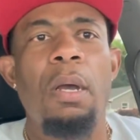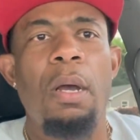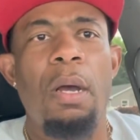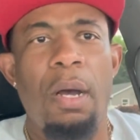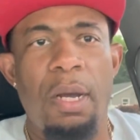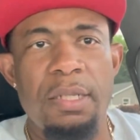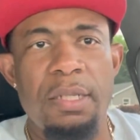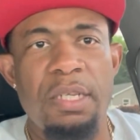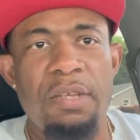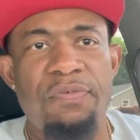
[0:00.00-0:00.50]

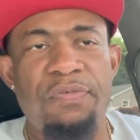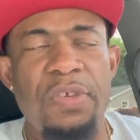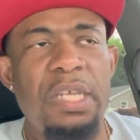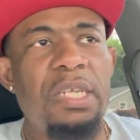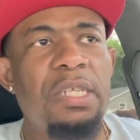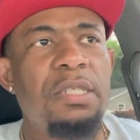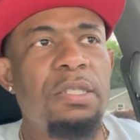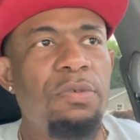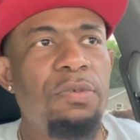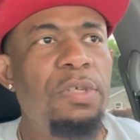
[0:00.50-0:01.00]

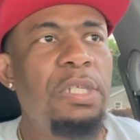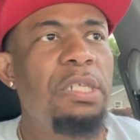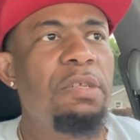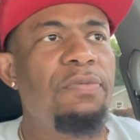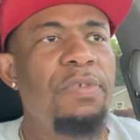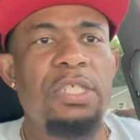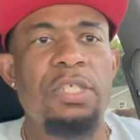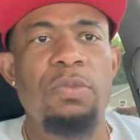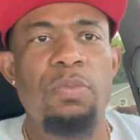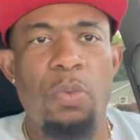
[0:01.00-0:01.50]
undefeated
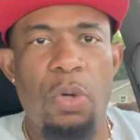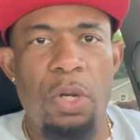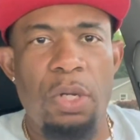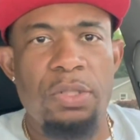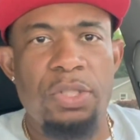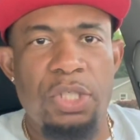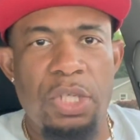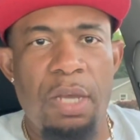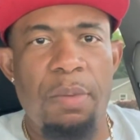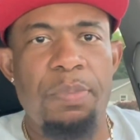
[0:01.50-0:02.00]
three-division
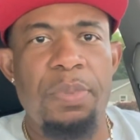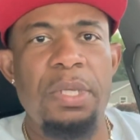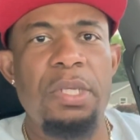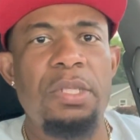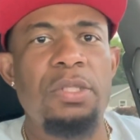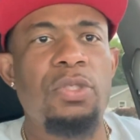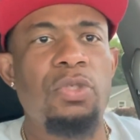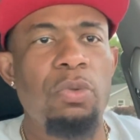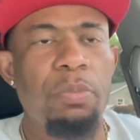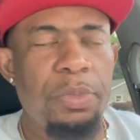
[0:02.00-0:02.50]
world champion
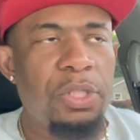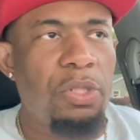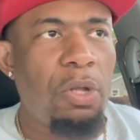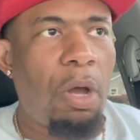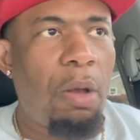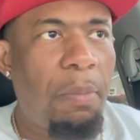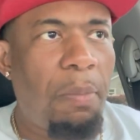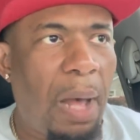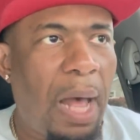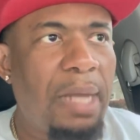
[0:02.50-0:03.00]

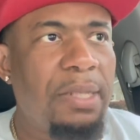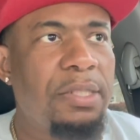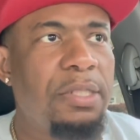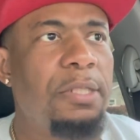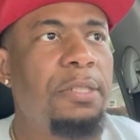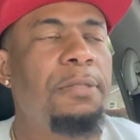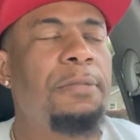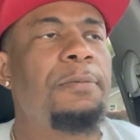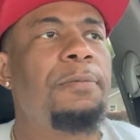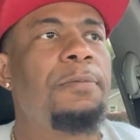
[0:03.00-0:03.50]
superstar
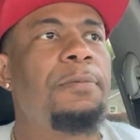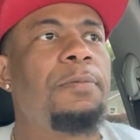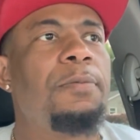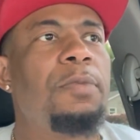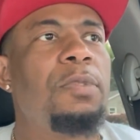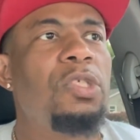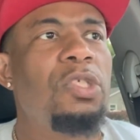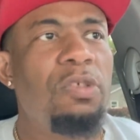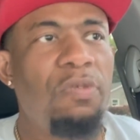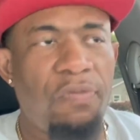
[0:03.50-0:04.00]
boxer
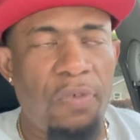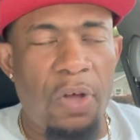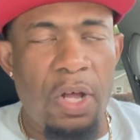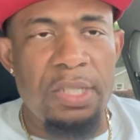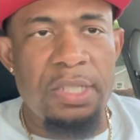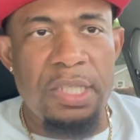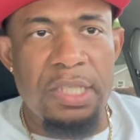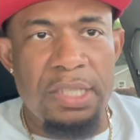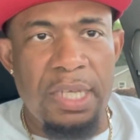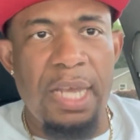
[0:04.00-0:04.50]

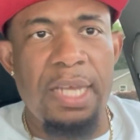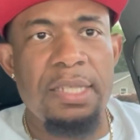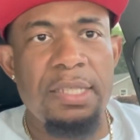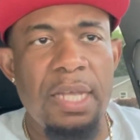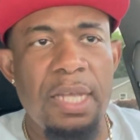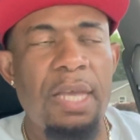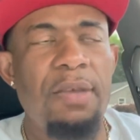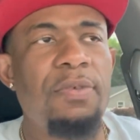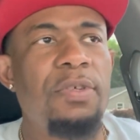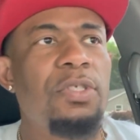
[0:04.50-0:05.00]
Gervonta Tank
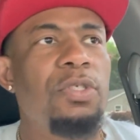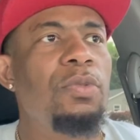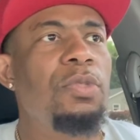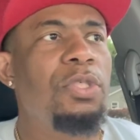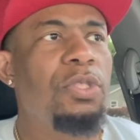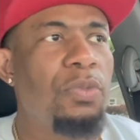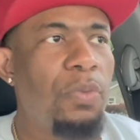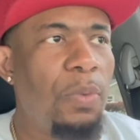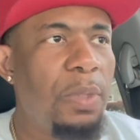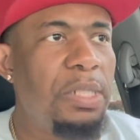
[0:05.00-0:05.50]
Davis, who
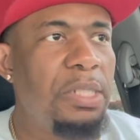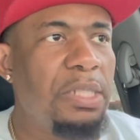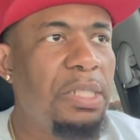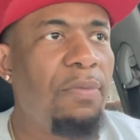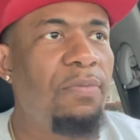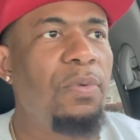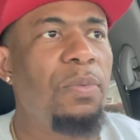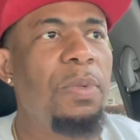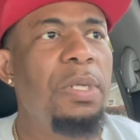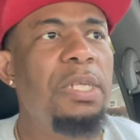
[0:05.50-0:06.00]
is
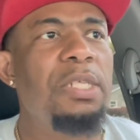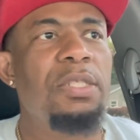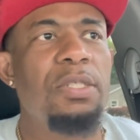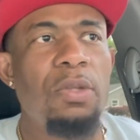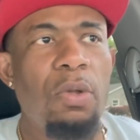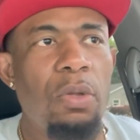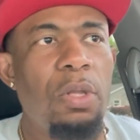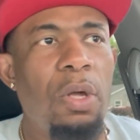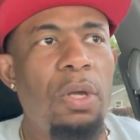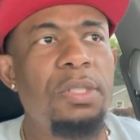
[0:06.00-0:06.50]
27 wins,
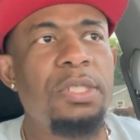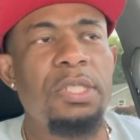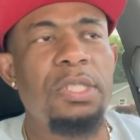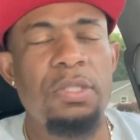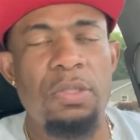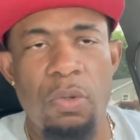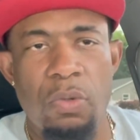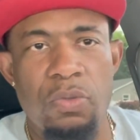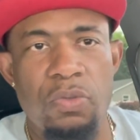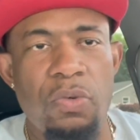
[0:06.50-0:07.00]
no losses,
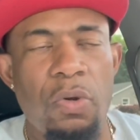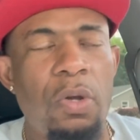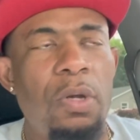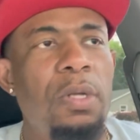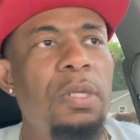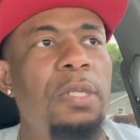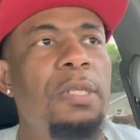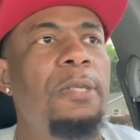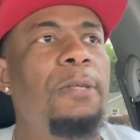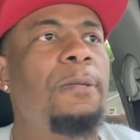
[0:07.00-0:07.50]
no
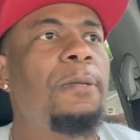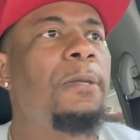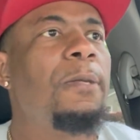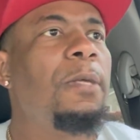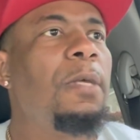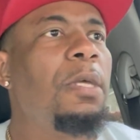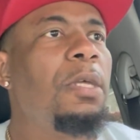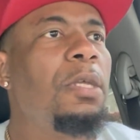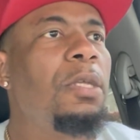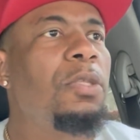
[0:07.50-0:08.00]
draw,
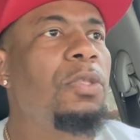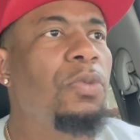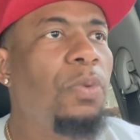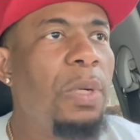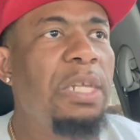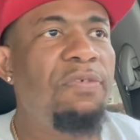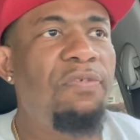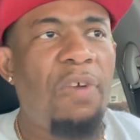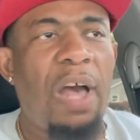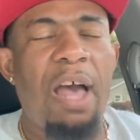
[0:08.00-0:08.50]

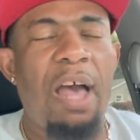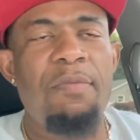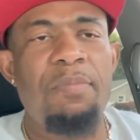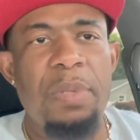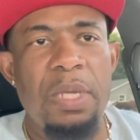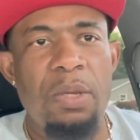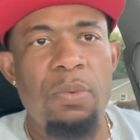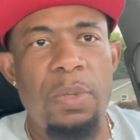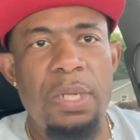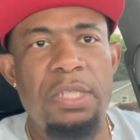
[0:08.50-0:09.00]
25
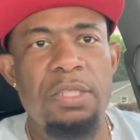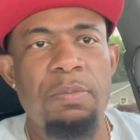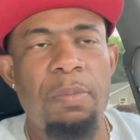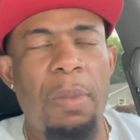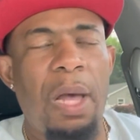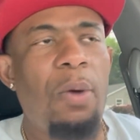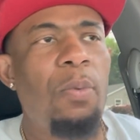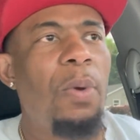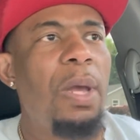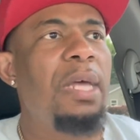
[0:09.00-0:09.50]
big wins
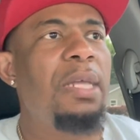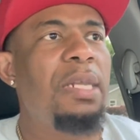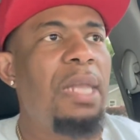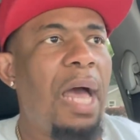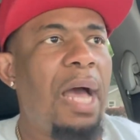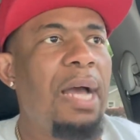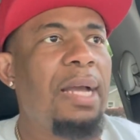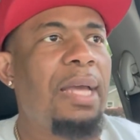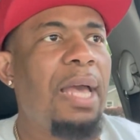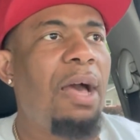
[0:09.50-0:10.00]
by way of
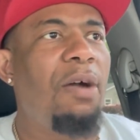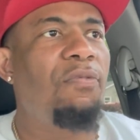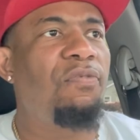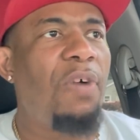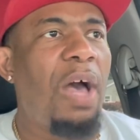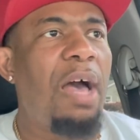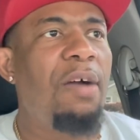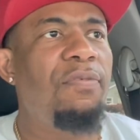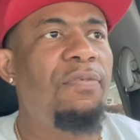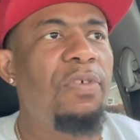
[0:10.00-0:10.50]
knockout,
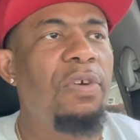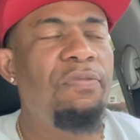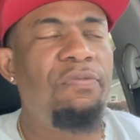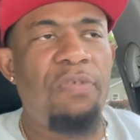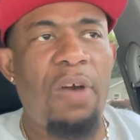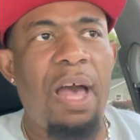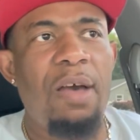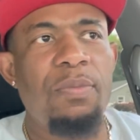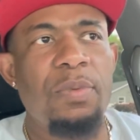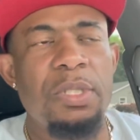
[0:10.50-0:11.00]

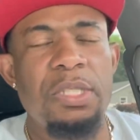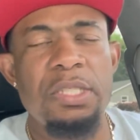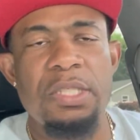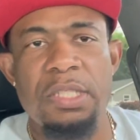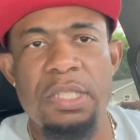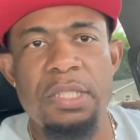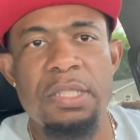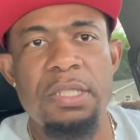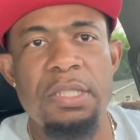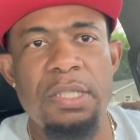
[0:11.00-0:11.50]
5'5" with a
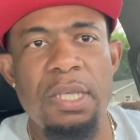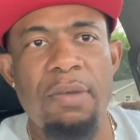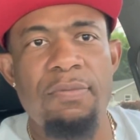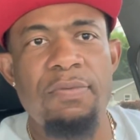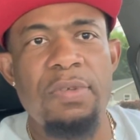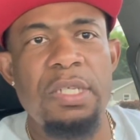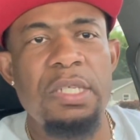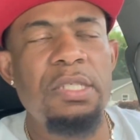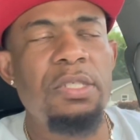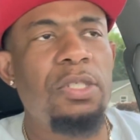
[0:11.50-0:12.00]

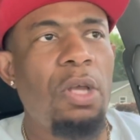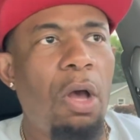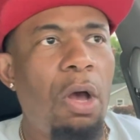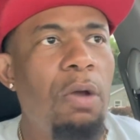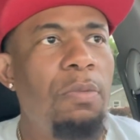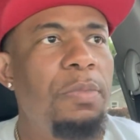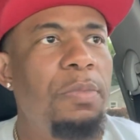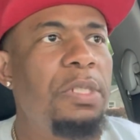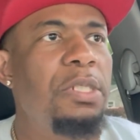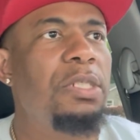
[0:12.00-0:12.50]
67-inch
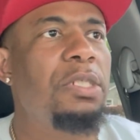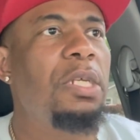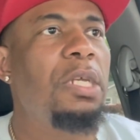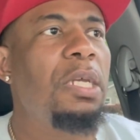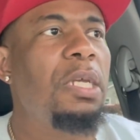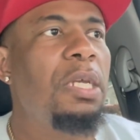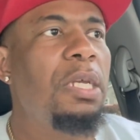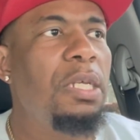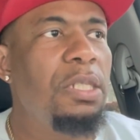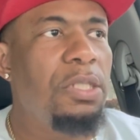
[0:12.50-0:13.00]
arm reach.
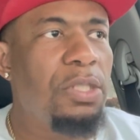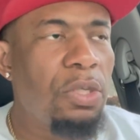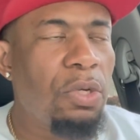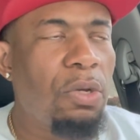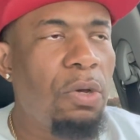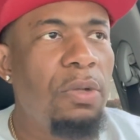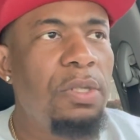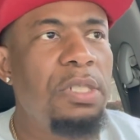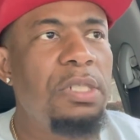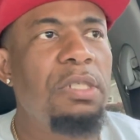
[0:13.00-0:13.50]
He
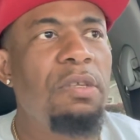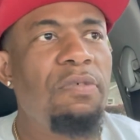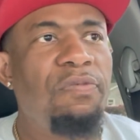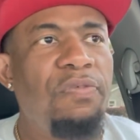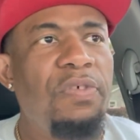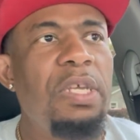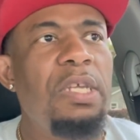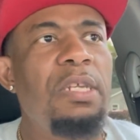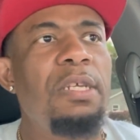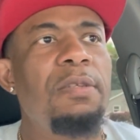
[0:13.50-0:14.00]
took on and
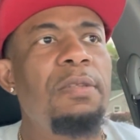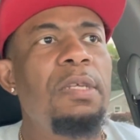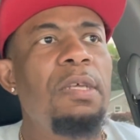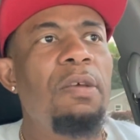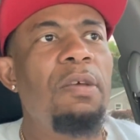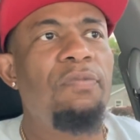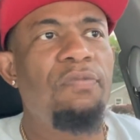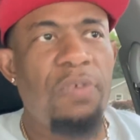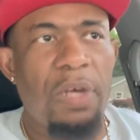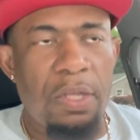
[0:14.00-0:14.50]
defeated
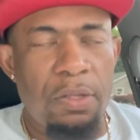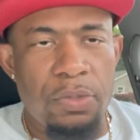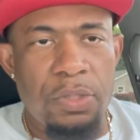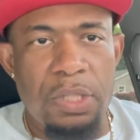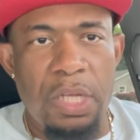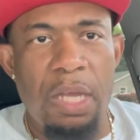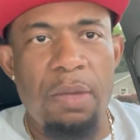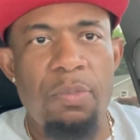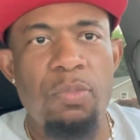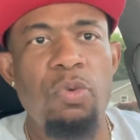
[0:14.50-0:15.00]
fellow
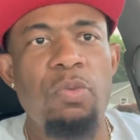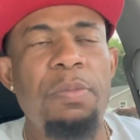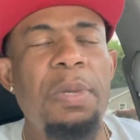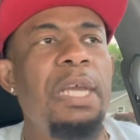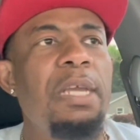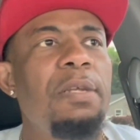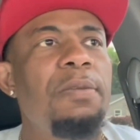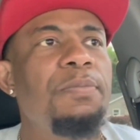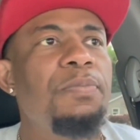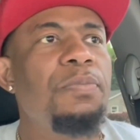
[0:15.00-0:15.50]

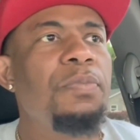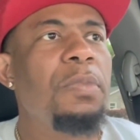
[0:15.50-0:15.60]
stablemate,